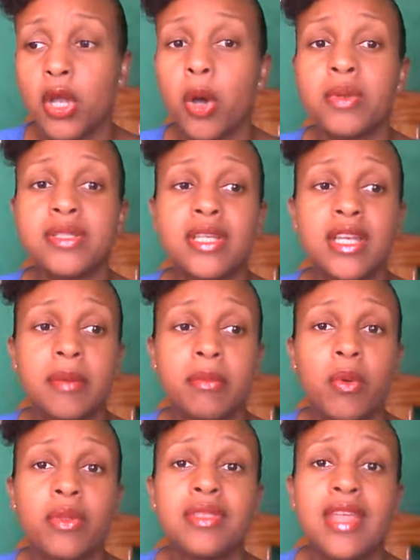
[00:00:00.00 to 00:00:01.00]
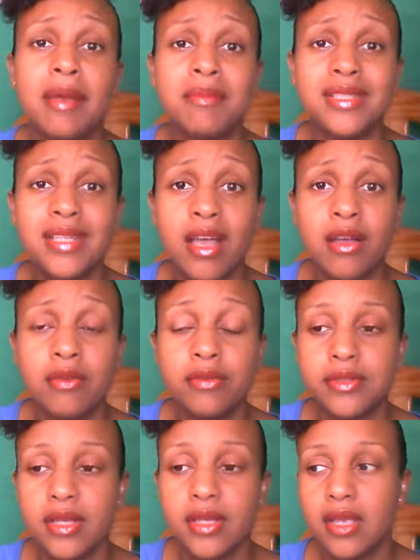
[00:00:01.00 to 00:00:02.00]
They always think about
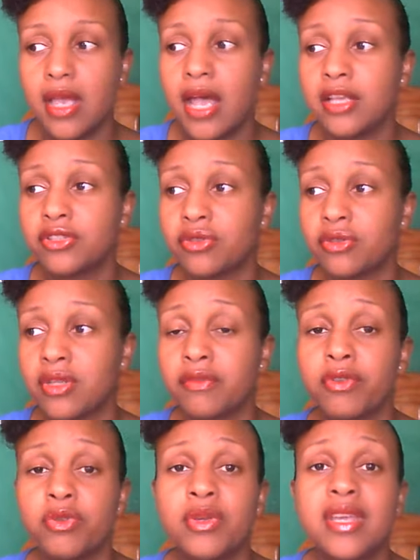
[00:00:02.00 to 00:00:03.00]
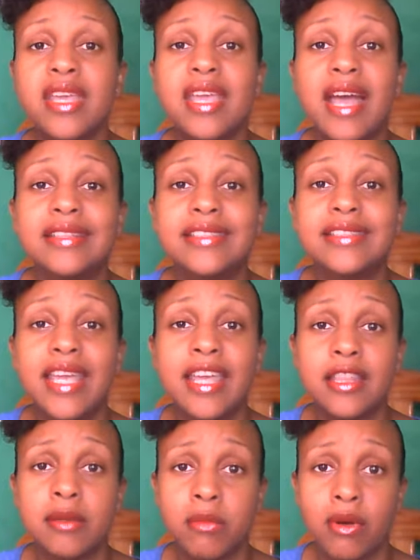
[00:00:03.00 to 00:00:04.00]
themselves, and so therefore you can't
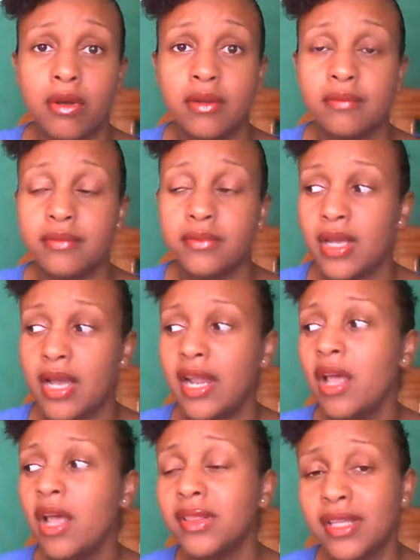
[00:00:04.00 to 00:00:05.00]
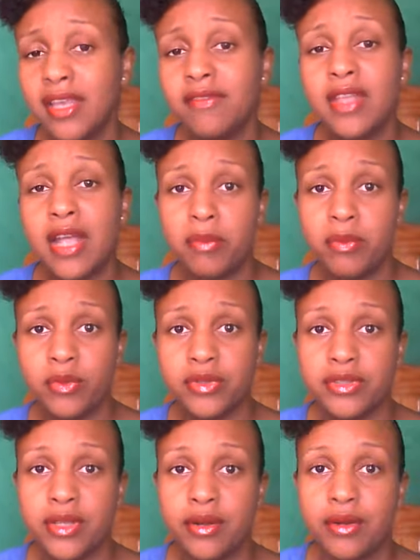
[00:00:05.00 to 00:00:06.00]
take them on. And I will leave that
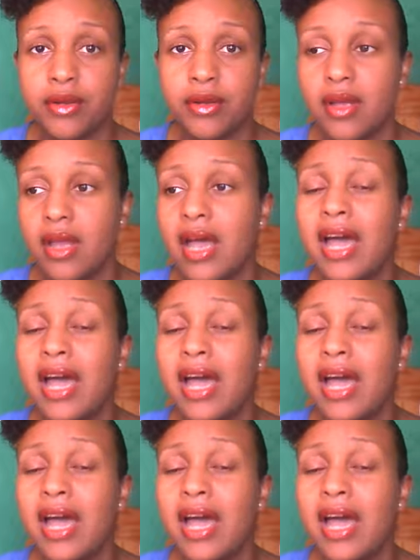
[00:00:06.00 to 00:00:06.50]
post there.